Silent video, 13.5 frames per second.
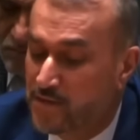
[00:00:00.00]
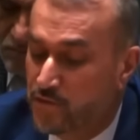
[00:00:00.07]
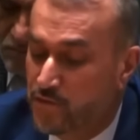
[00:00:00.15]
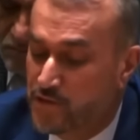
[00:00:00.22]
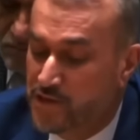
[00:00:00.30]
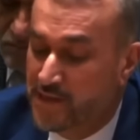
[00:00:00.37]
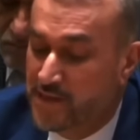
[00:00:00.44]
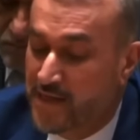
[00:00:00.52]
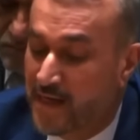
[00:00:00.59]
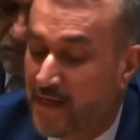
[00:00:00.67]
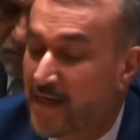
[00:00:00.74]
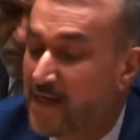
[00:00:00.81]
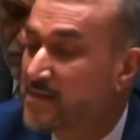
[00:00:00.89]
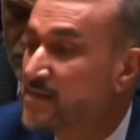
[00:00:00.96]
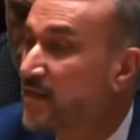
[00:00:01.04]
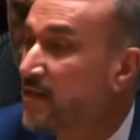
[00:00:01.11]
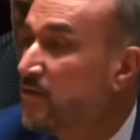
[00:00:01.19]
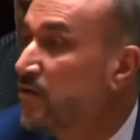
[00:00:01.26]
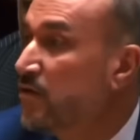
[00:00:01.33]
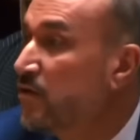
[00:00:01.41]
to
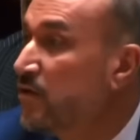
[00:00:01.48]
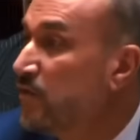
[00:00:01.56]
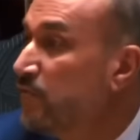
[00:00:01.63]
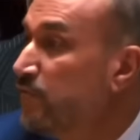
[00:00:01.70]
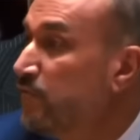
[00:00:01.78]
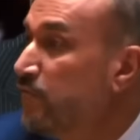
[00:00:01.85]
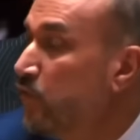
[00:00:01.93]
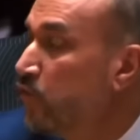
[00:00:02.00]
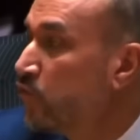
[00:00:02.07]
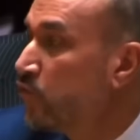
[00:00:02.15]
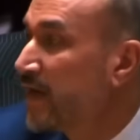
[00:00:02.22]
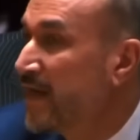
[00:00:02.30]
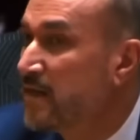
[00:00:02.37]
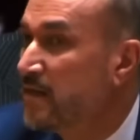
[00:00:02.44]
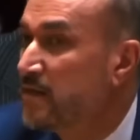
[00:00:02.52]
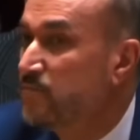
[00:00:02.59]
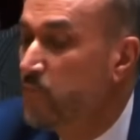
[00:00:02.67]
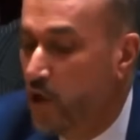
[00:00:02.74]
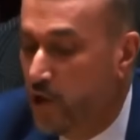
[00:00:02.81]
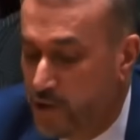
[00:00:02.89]
immediately stop the war
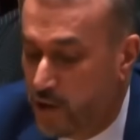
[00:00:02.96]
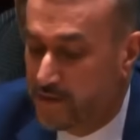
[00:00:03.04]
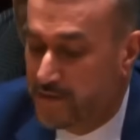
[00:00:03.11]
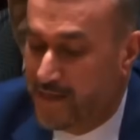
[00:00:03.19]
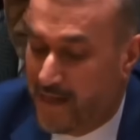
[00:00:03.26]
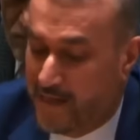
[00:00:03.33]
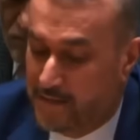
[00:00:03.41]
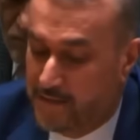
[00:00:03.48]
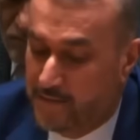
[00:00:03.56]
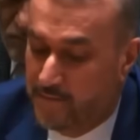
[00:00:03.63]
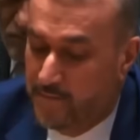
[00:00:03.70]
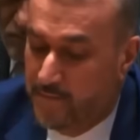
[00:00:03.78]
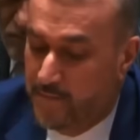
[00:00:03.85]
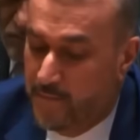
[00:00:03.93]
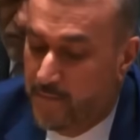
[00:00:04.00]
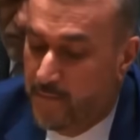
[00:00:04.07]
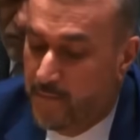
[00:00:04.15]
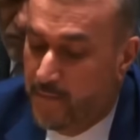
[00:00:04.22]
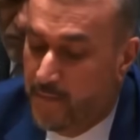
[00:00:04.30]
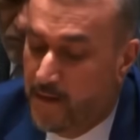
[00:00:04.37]
in
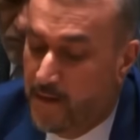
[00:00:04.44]
Gaza.